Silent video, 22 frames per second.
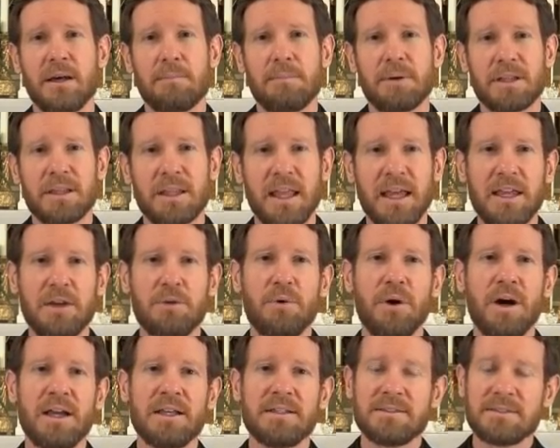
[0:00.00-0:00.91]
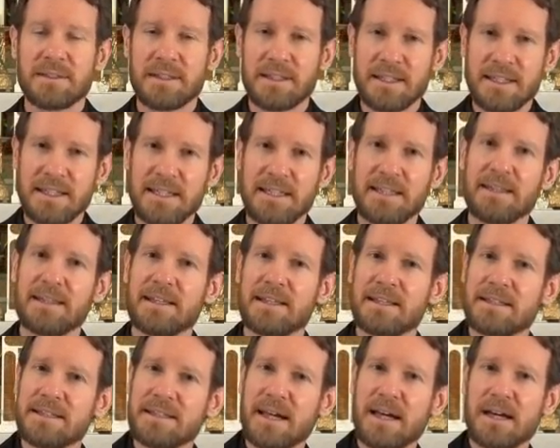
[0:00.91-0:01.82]
but likewise to eat
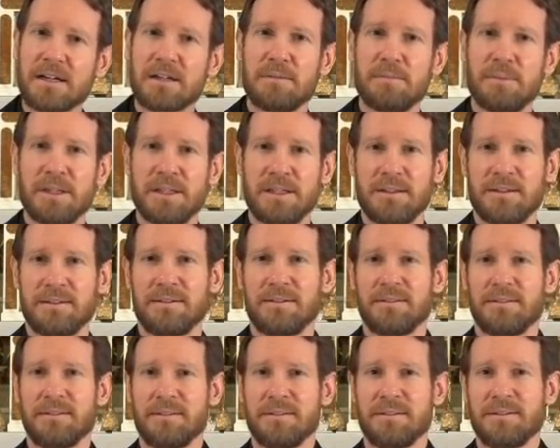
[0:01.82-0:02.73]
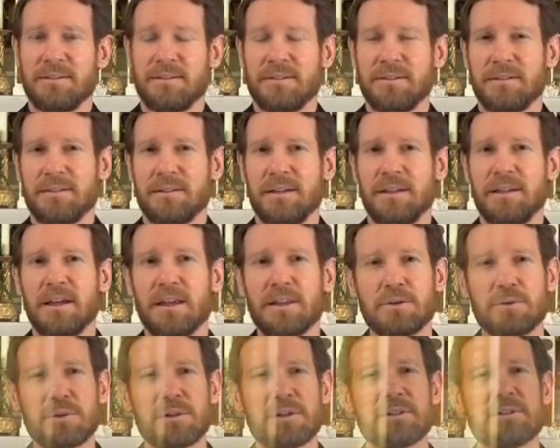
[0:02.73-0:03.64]
this sacrament. In
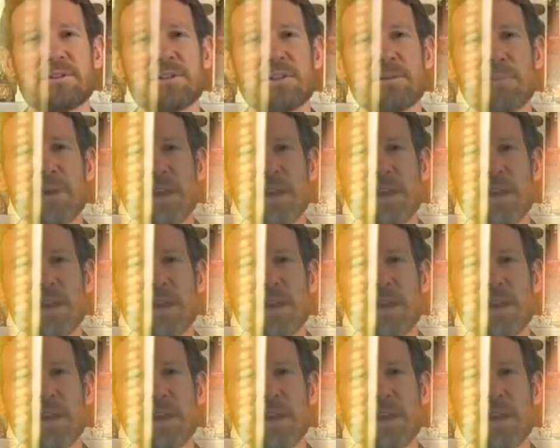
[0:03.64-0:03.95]
other words, to